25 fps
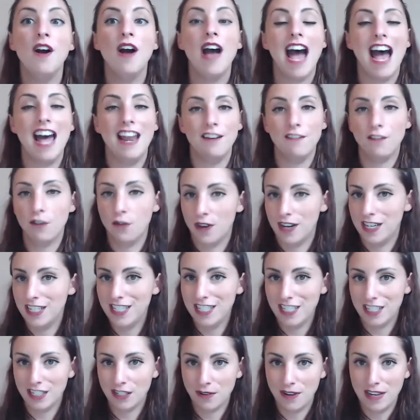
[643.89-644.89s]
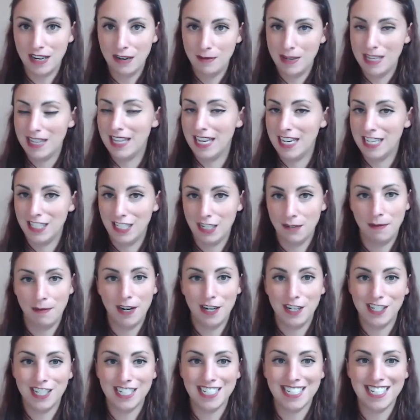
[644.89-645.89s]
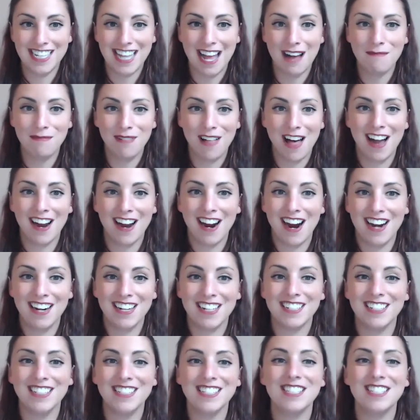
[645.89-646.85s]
And of course, there's going to be links to purchase in that blog article.